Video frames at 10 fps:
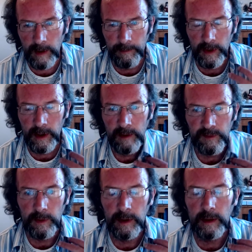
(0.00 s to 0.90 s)
but
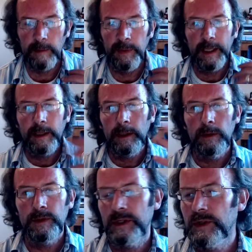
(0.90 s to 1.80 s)
for a beginner
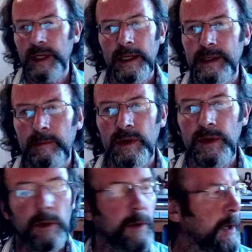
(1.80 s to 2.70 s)
user, just get ZBrush
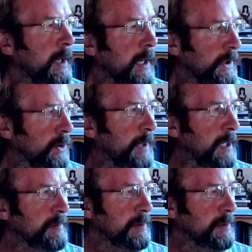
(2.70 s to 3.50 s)
Core and you'll be able to